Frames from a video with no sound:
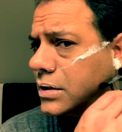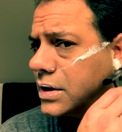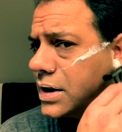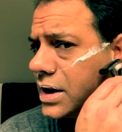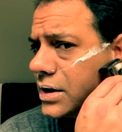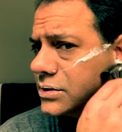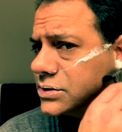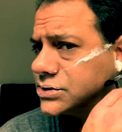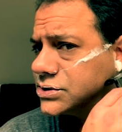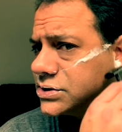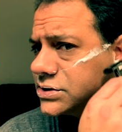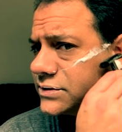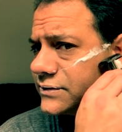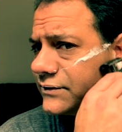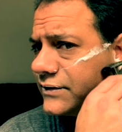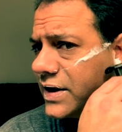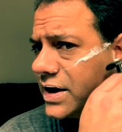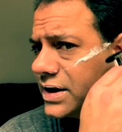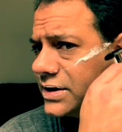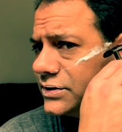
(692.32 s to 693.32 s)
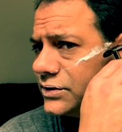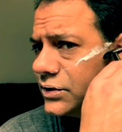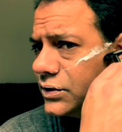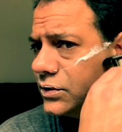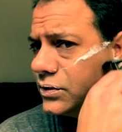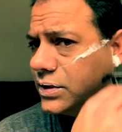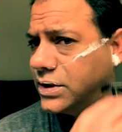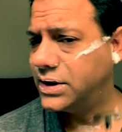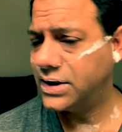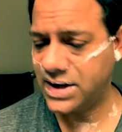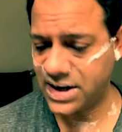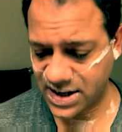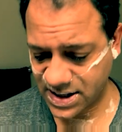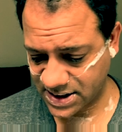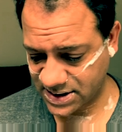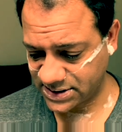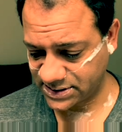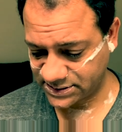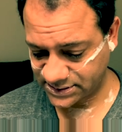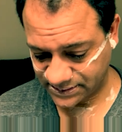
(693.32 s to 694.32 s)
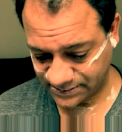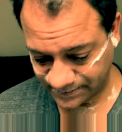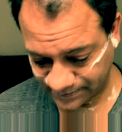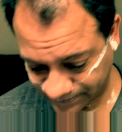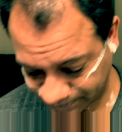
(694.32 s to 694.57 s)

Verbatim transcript: Now it's just fine tuning, guys.